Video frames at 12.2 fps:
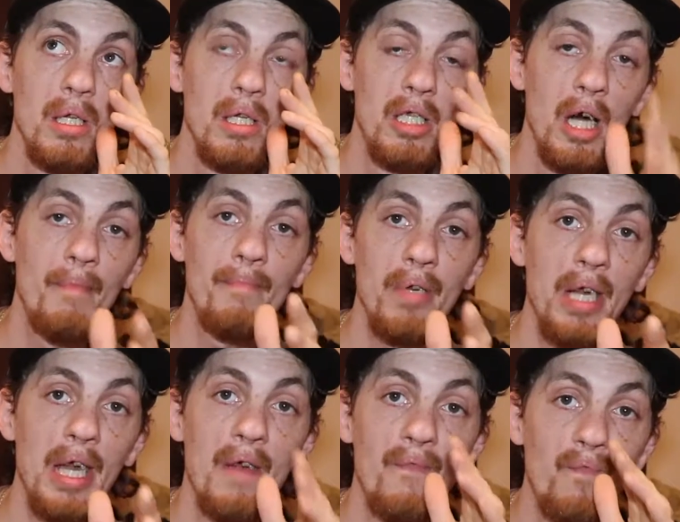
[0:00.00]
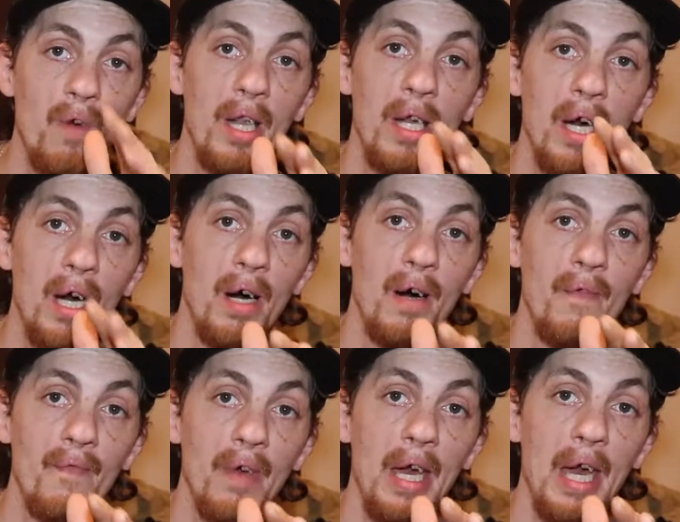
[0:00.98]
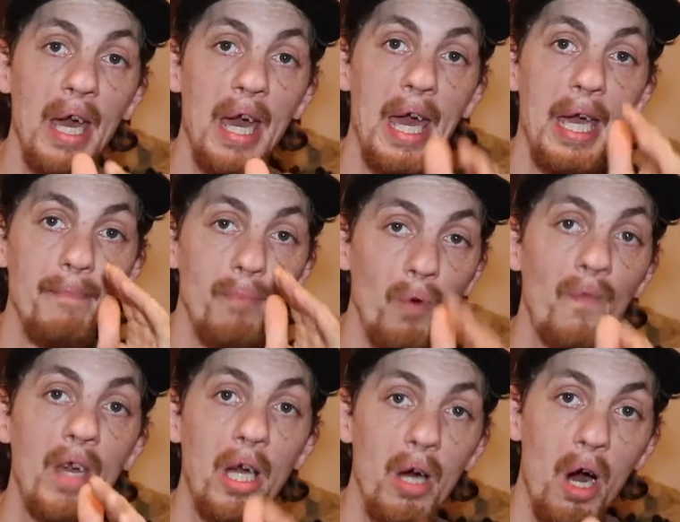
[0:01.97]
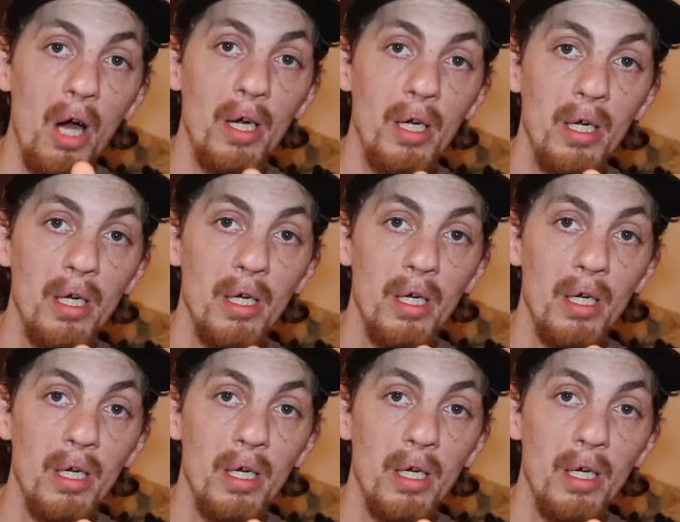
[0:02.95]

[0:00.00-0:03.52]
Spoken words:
jump in front of a moving car